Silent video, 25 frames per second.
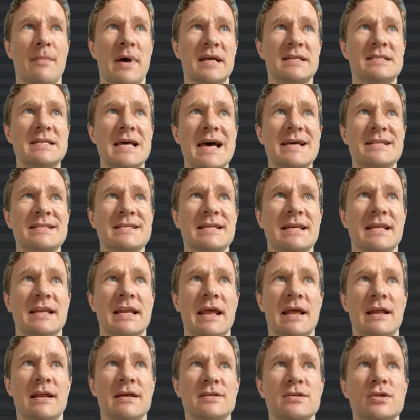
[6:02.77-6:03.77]
my testing
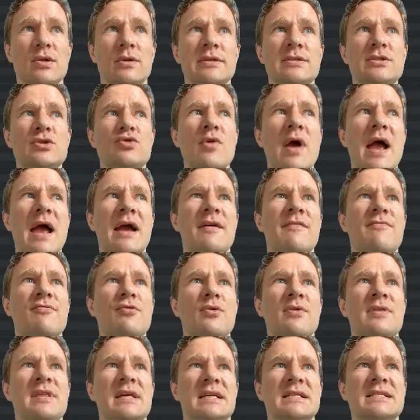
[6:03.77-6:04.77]
data. So let's drag a
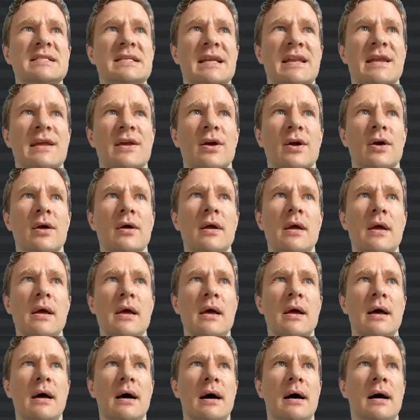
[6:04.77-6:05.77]
few things in here.
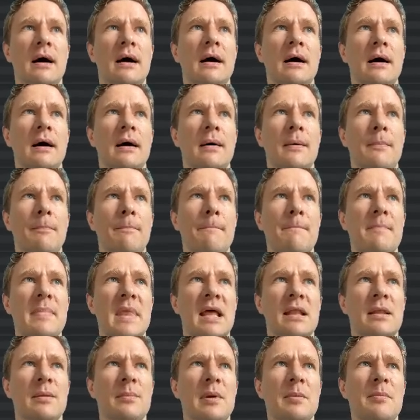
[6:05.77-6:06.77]
Um,
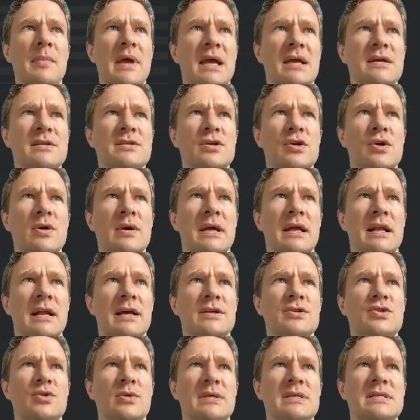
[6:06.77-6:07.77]
and let me make it so you can
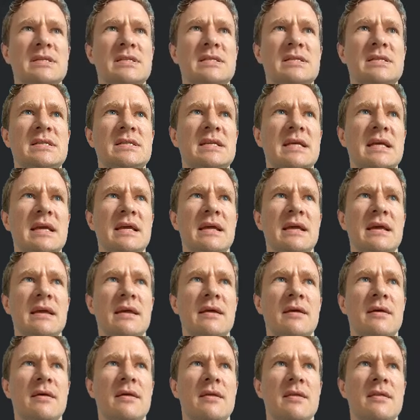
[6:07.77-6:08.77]
actually
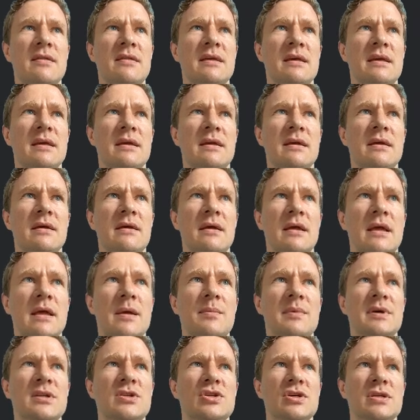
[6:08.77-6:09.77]
see the
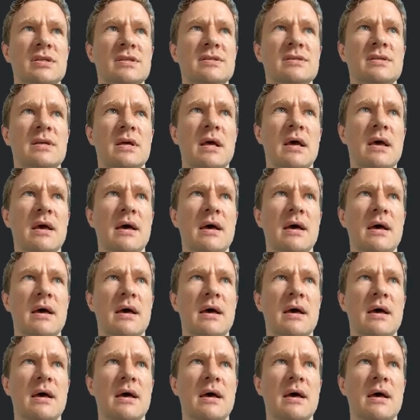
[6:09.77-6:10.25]
images.